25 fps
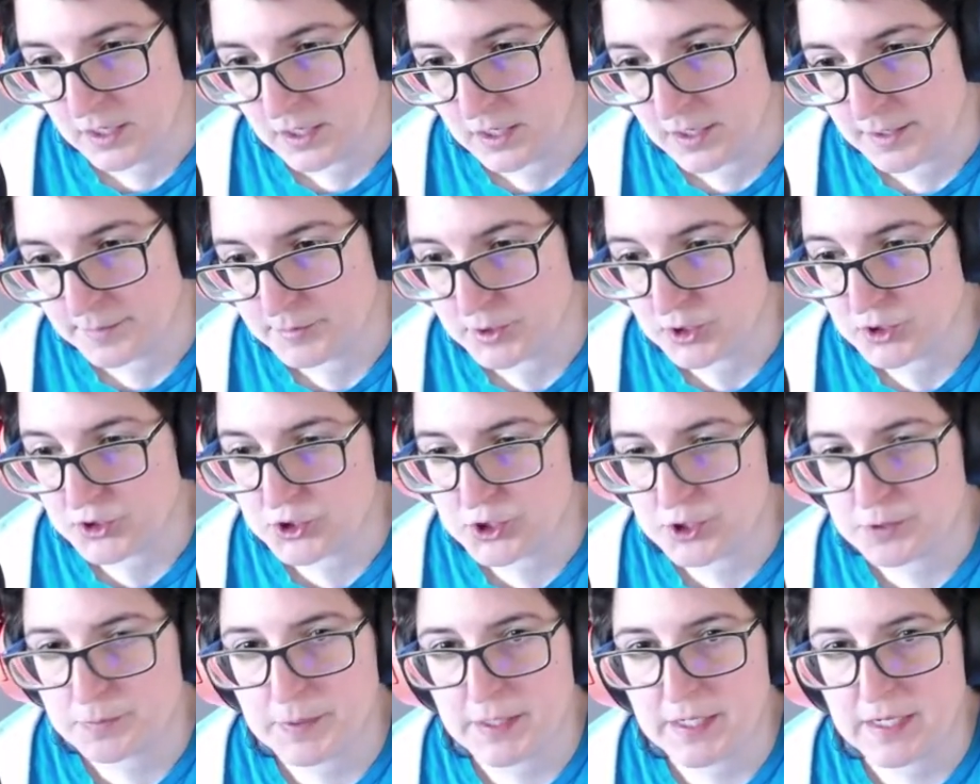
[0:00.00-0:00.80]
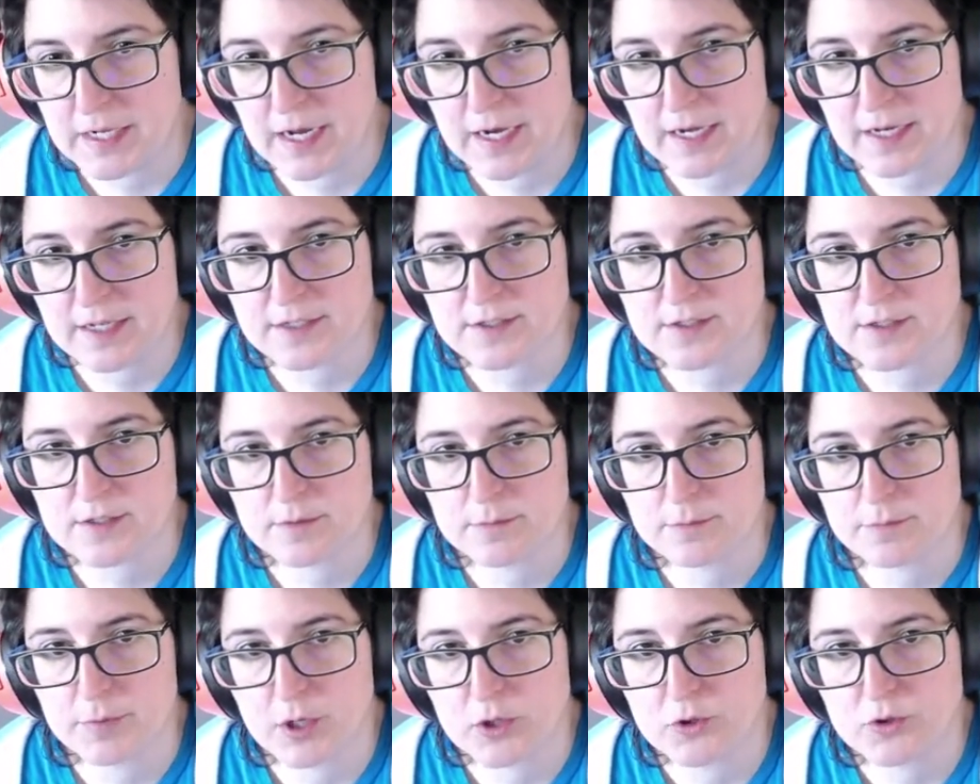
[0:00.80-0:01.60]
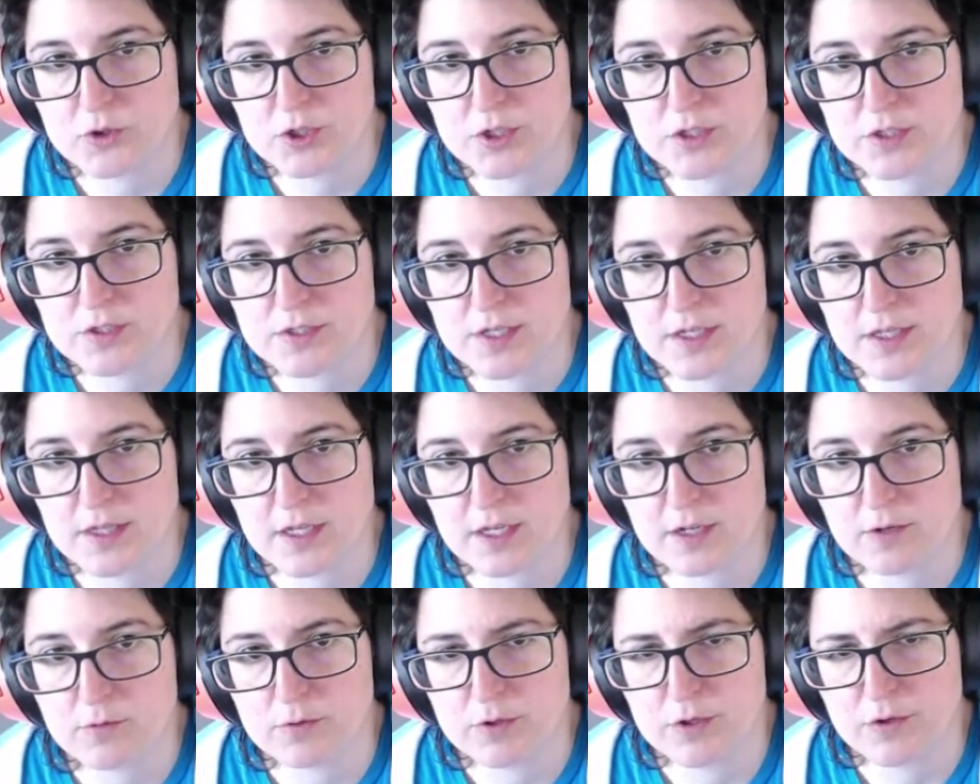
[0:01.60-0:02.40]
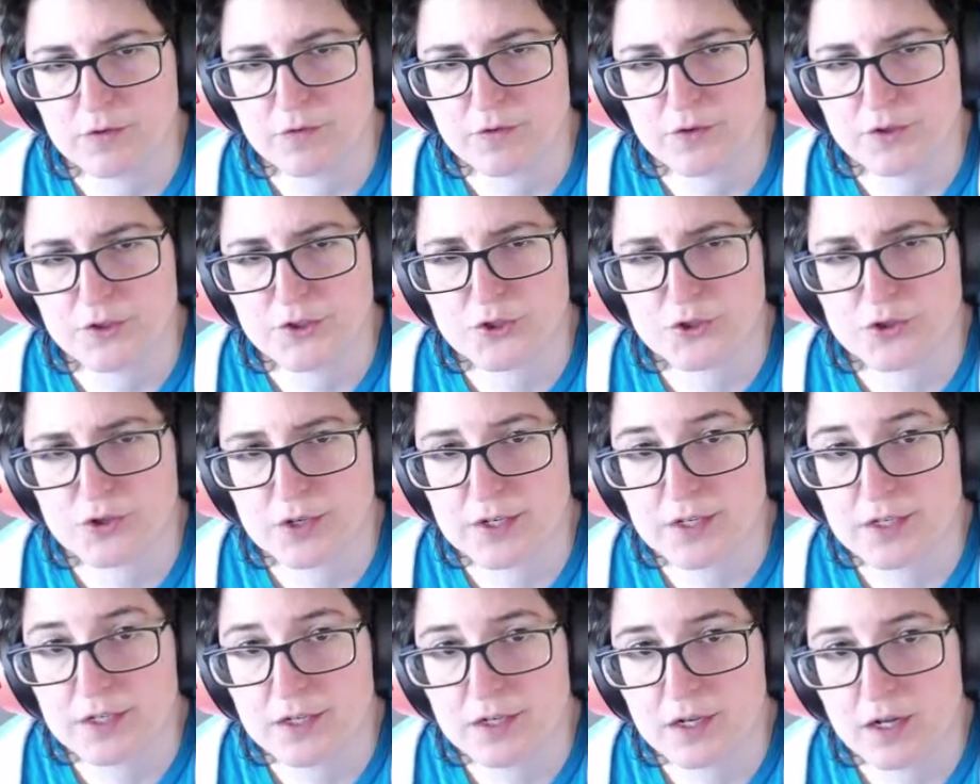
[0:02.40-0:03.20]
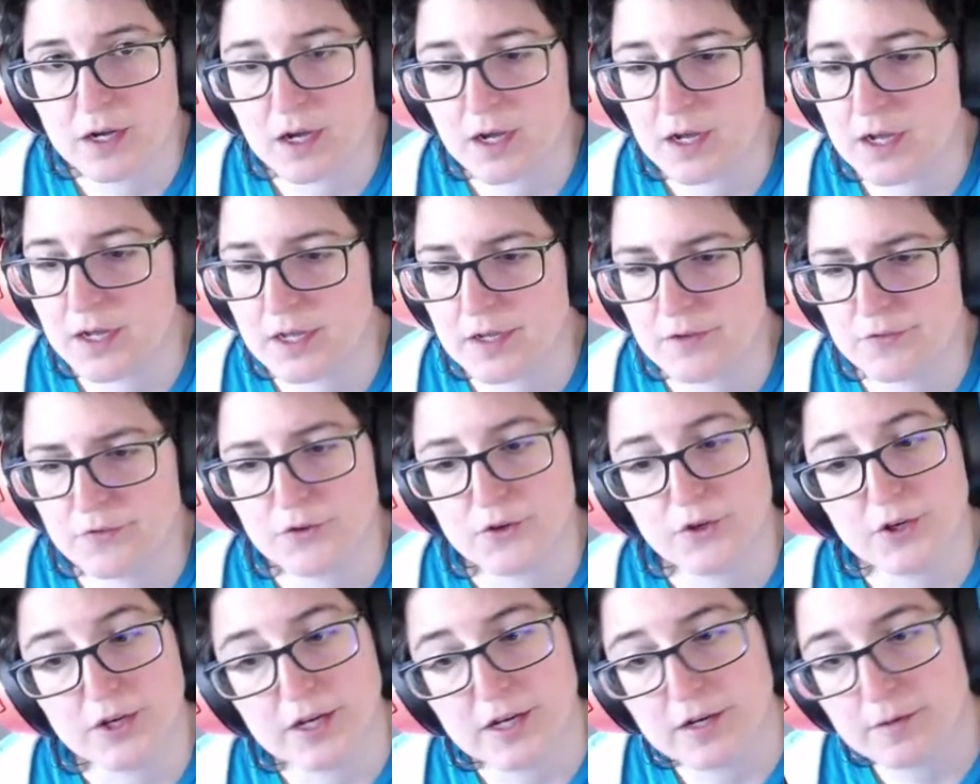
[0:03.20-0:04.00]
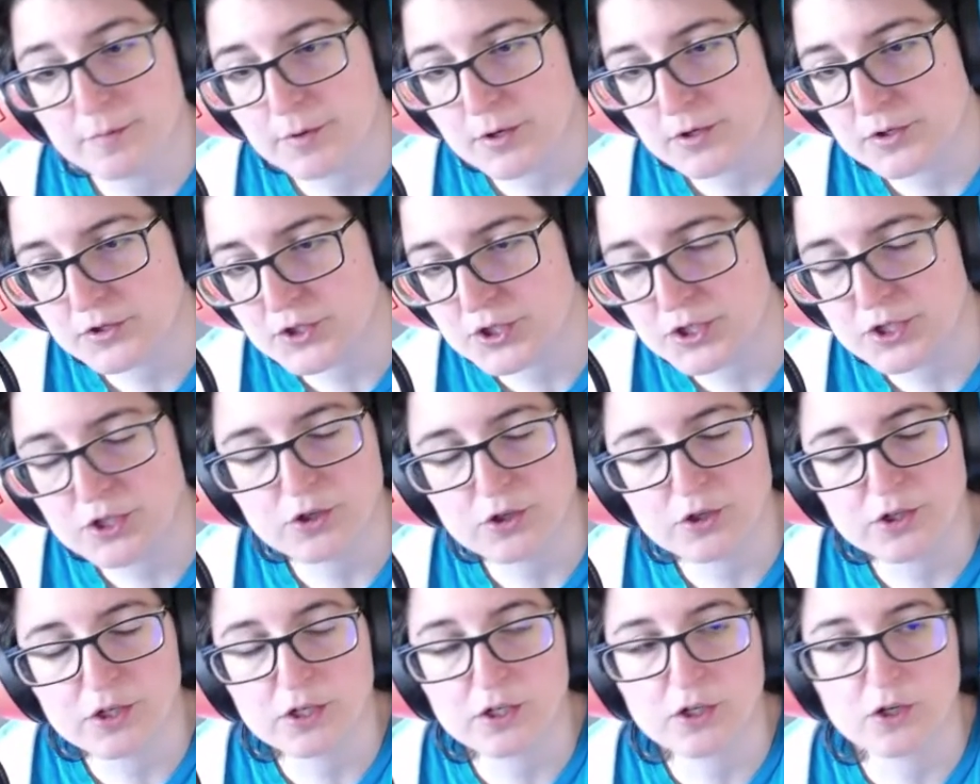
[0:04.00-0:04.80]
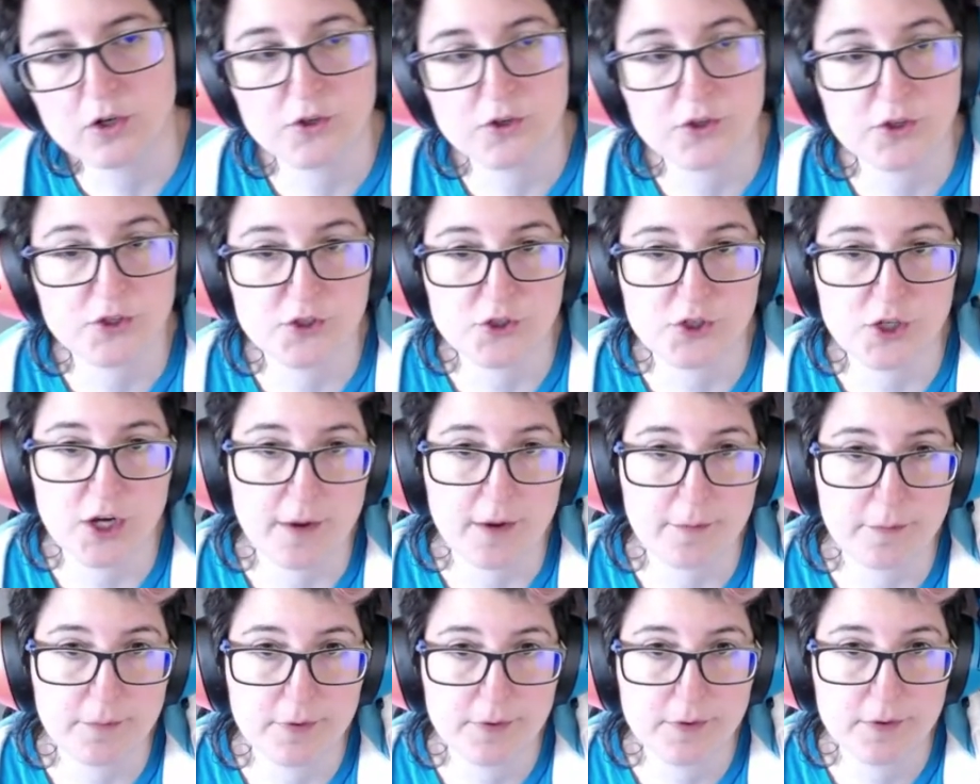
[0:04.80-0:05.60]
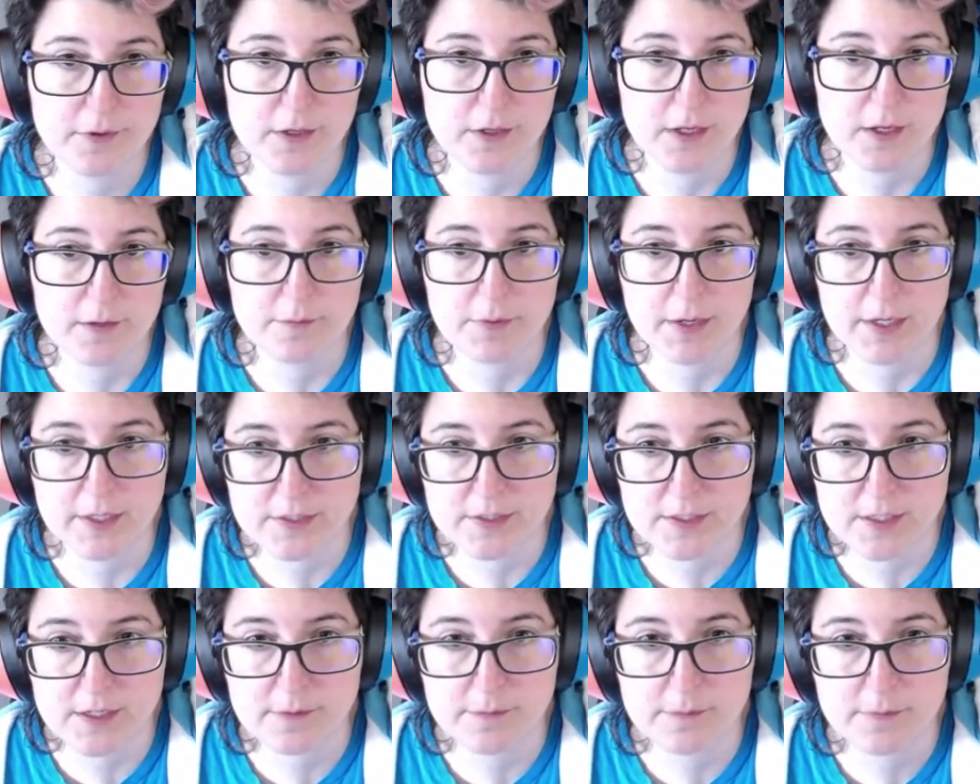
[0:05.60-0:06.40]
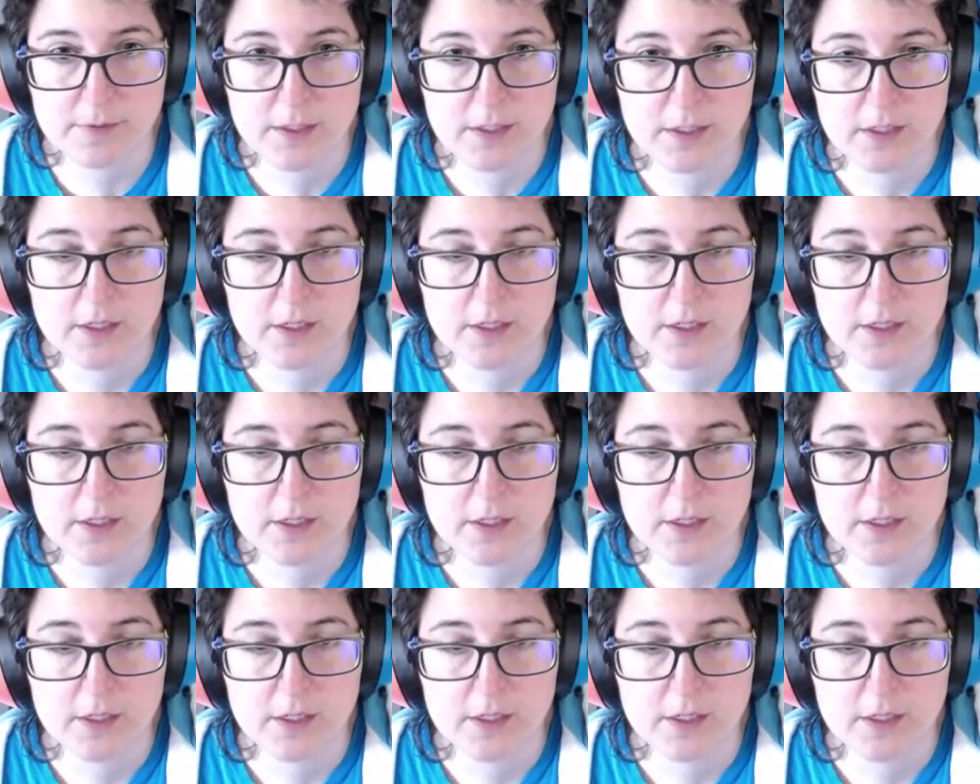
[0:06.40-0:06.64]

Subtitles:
You should be getting some potions, I think, when you first join. If you need a potion, you could go to the shop and buy some.